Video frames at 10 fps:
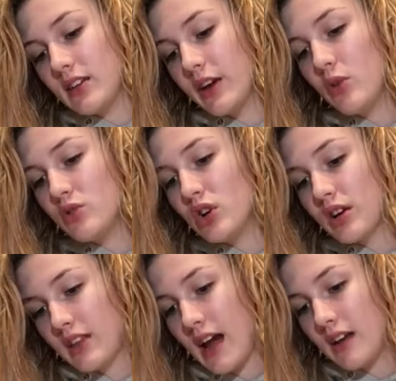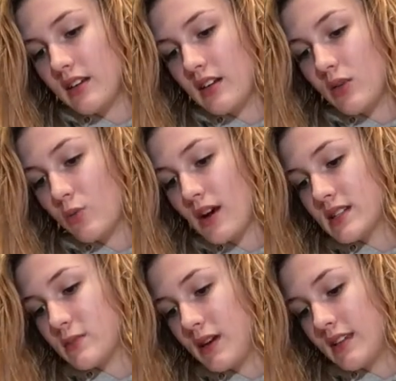like, who took that
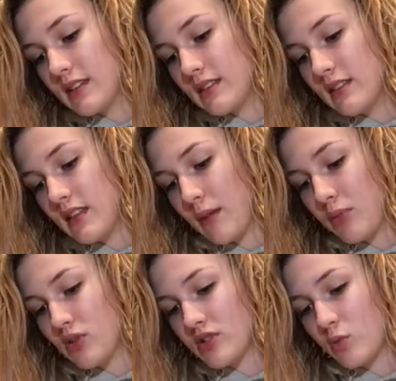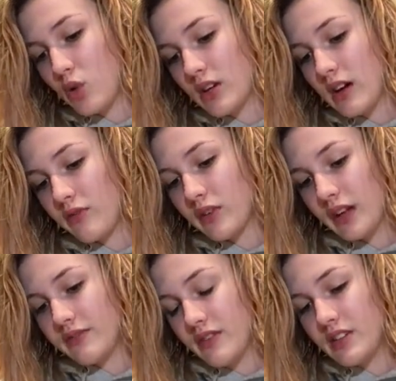recipe that person worked on for,
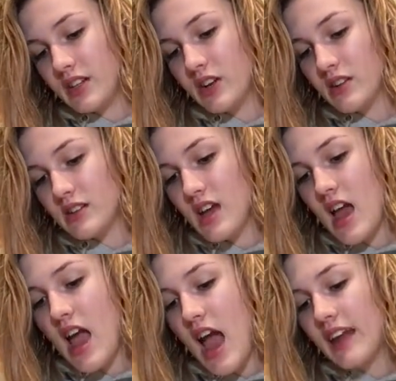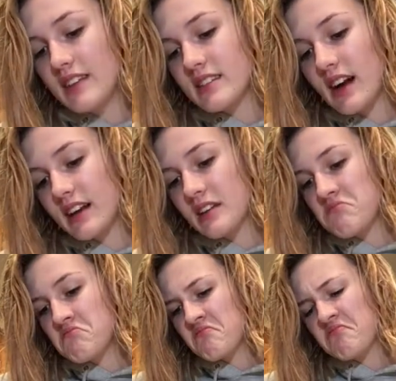like, 50 years, and
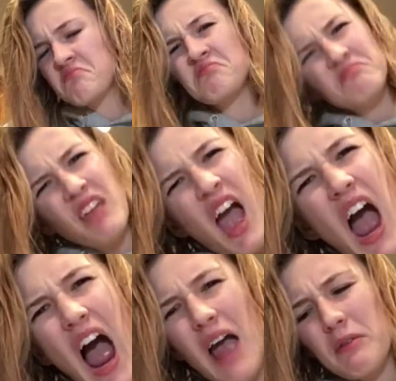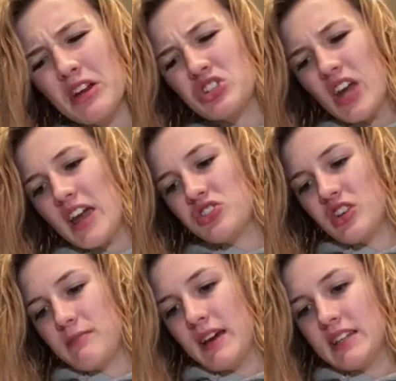decided, I'm gonna change
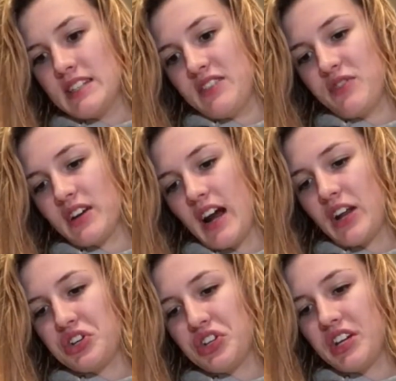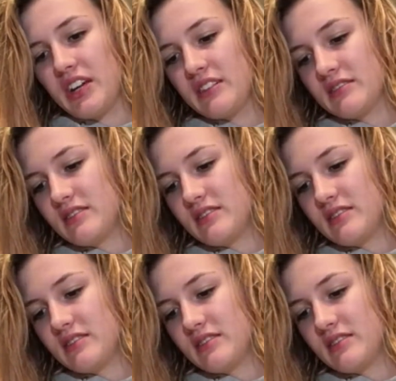it and make a different kind of cookie?